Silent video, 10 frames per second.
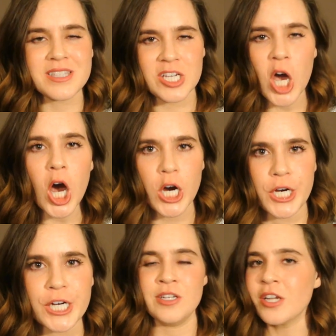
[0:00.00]
it's a
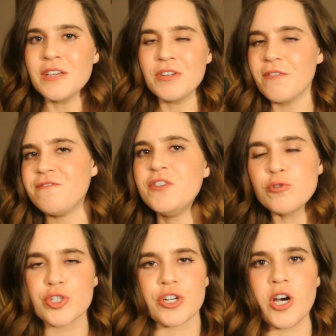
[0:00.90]
car. Not even a
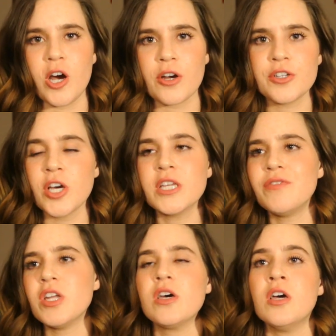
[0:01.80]
future car. Not
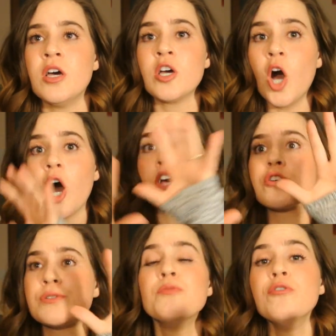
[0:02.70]
even a
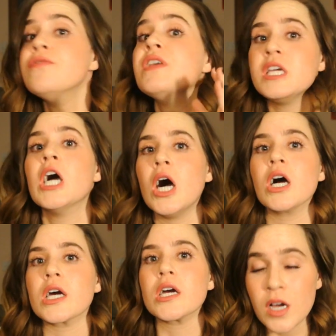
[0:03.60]
Cars movie car.